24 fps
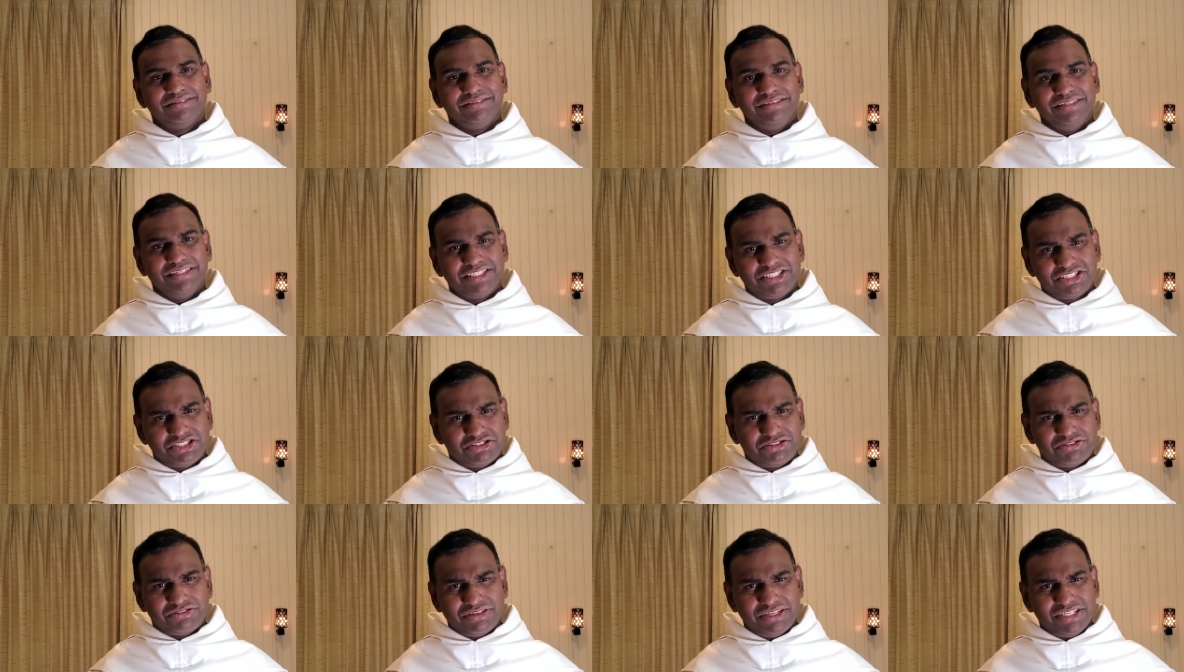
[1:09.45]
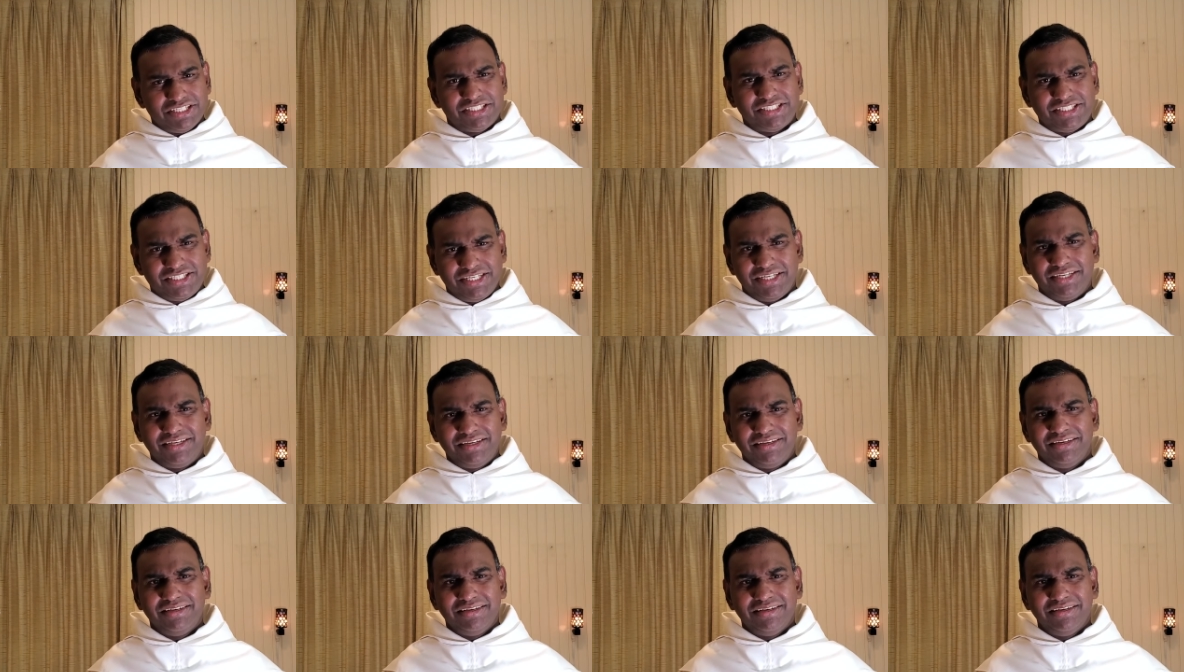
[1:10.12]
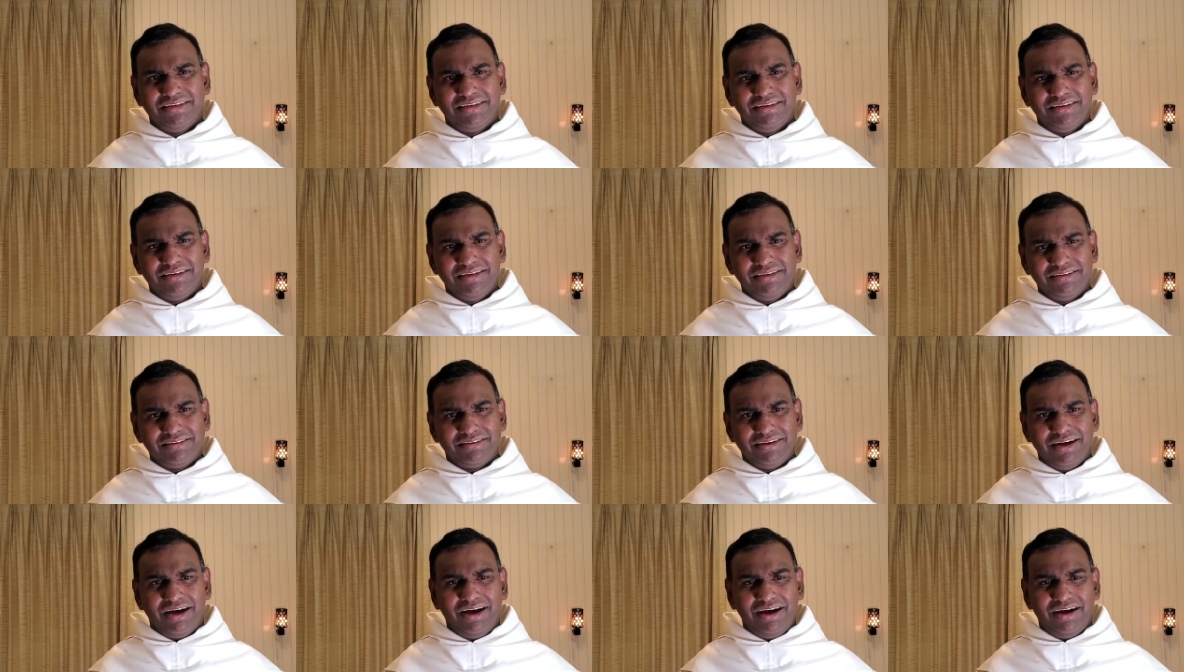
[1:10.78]
Just trusting
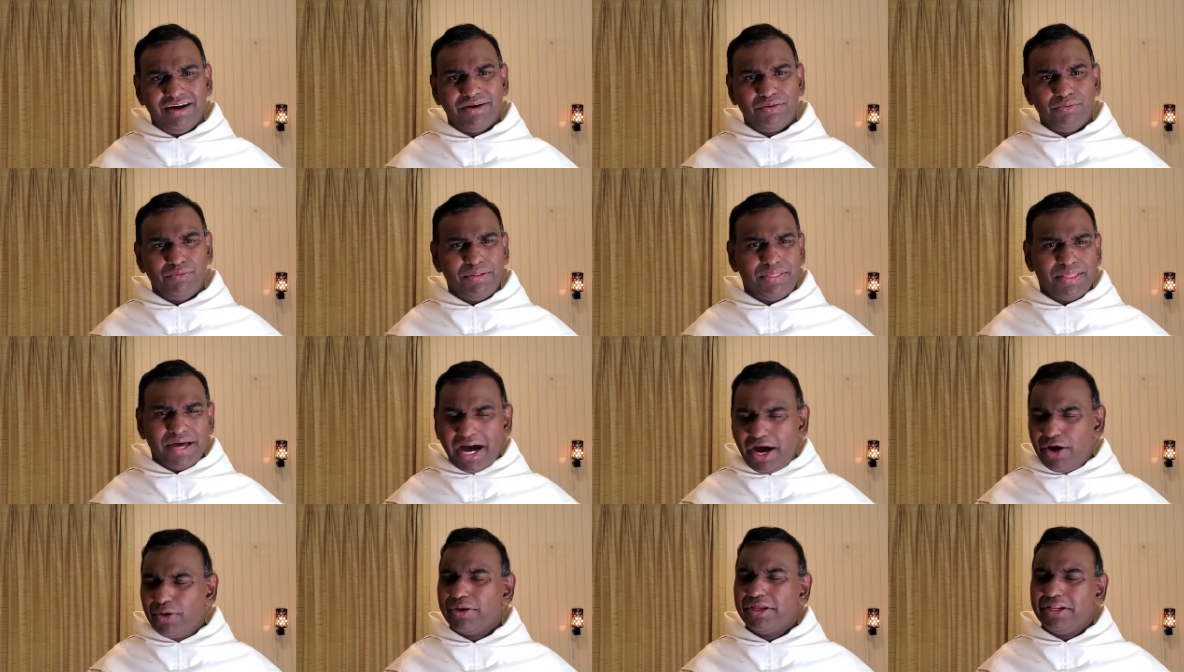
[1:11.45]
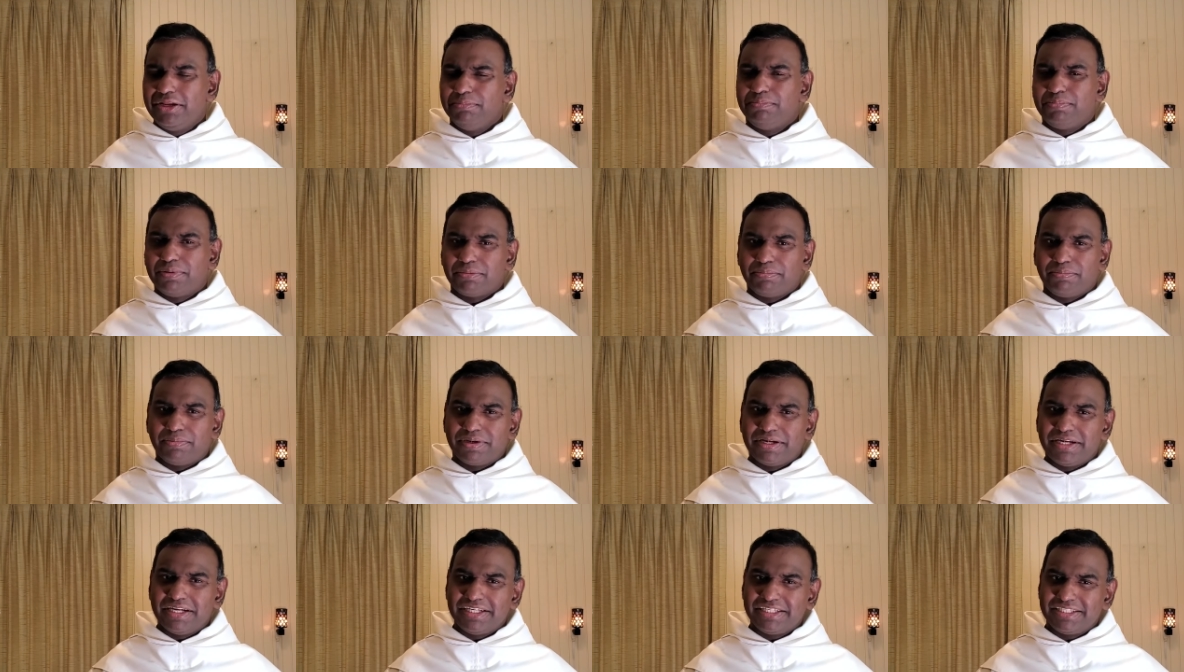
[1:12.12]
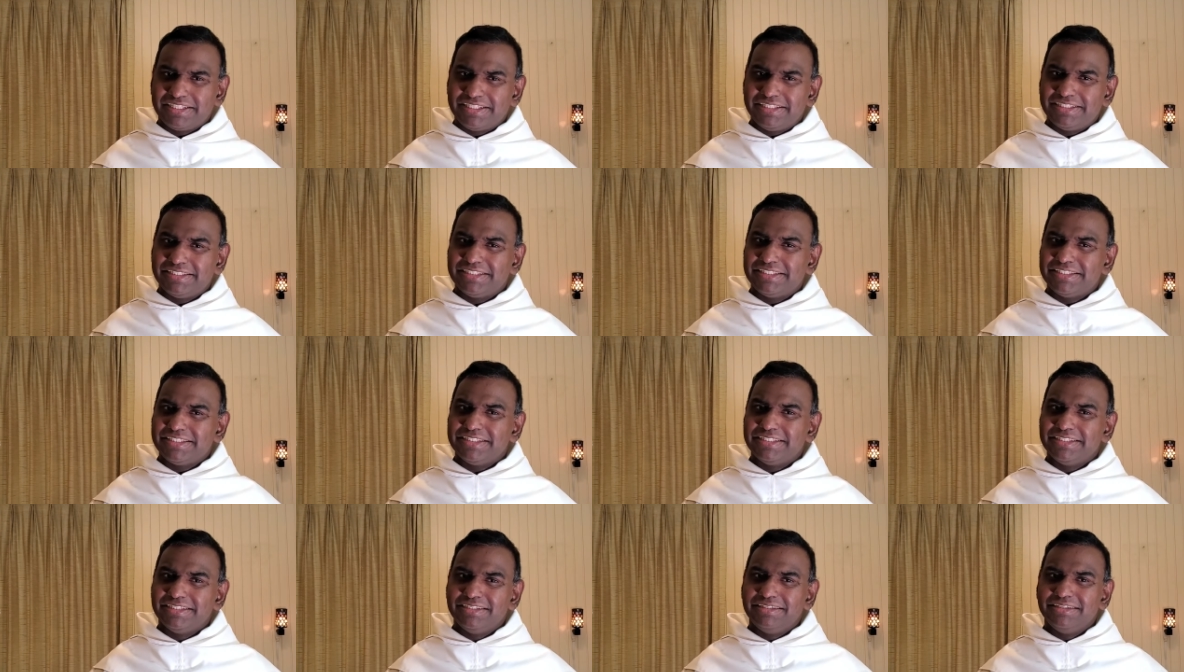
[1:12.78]
in God without any
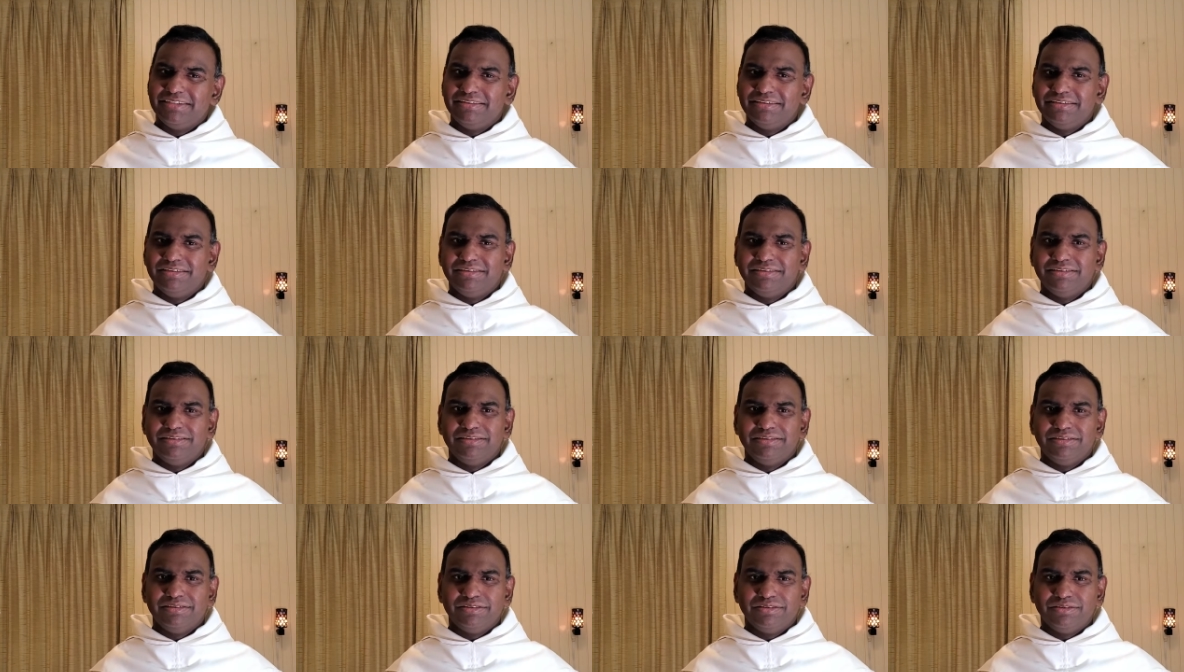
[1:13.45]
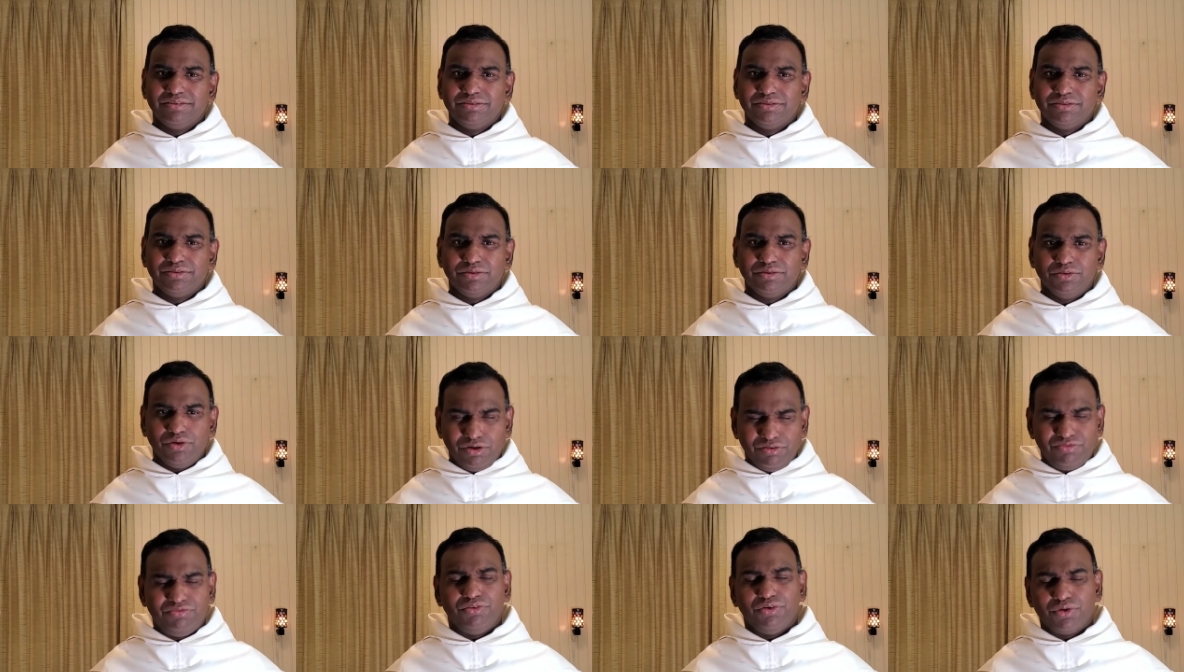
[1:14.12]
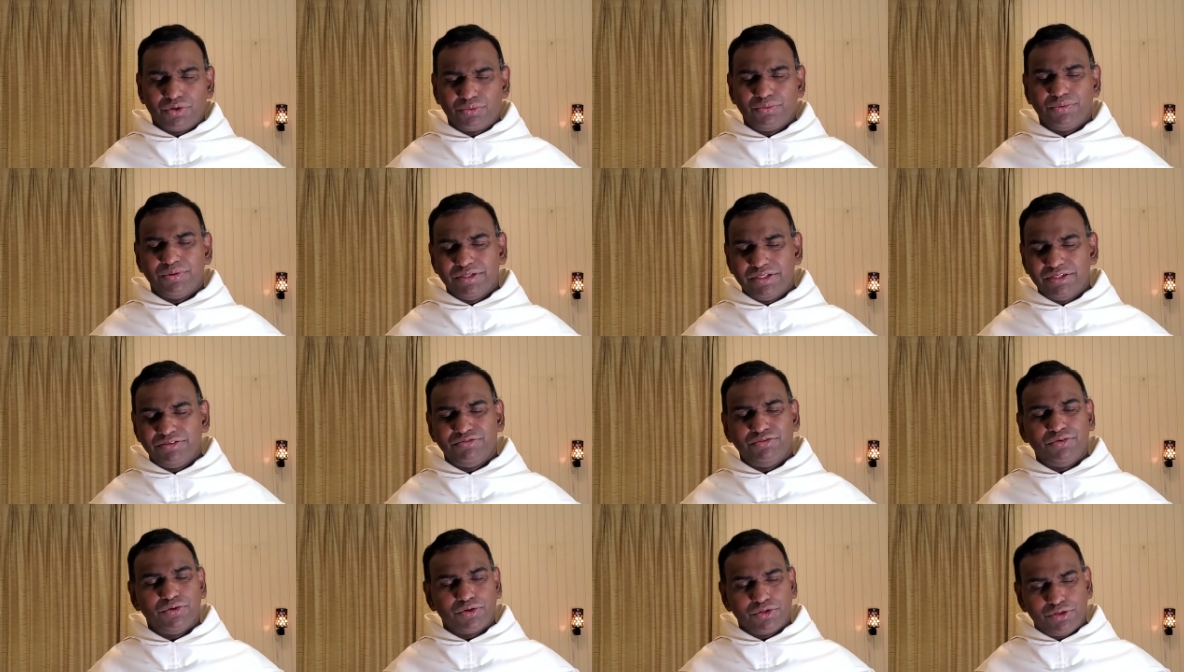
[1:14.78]
preparations, go forward
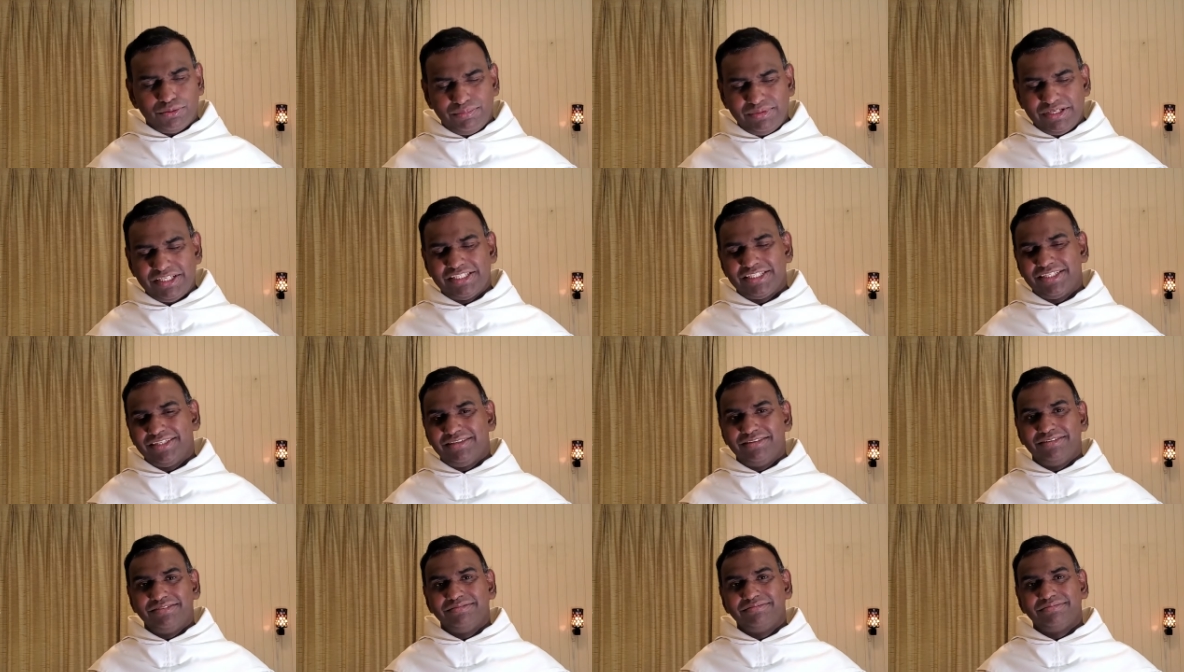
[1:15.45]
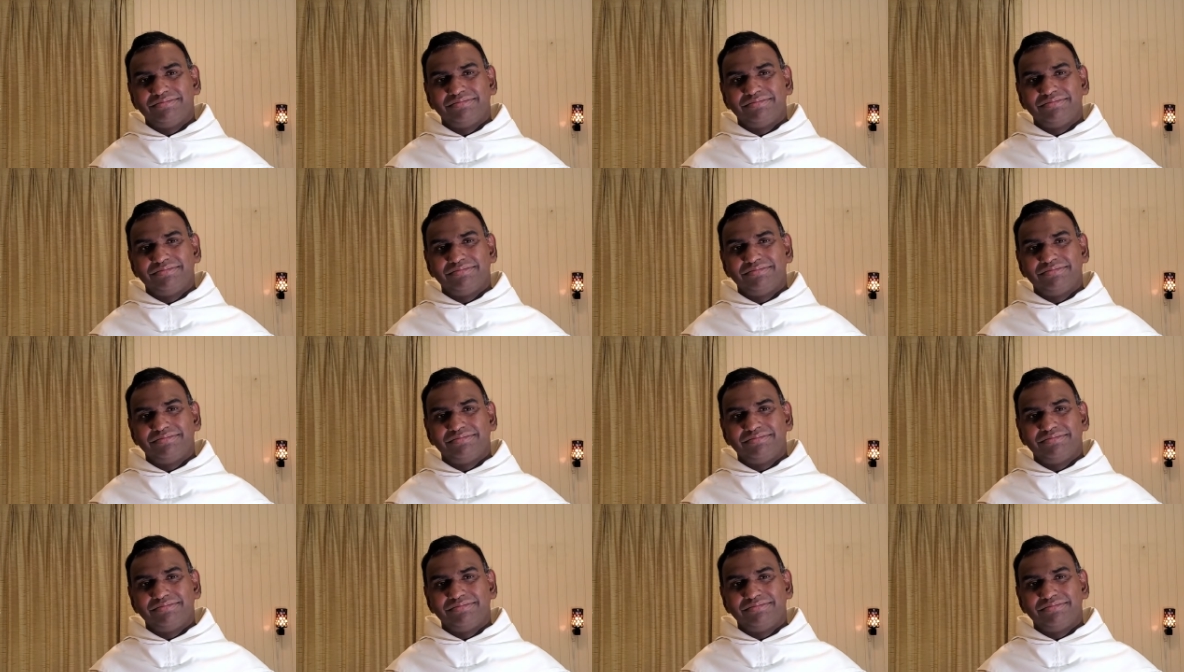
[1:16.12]
for the mission.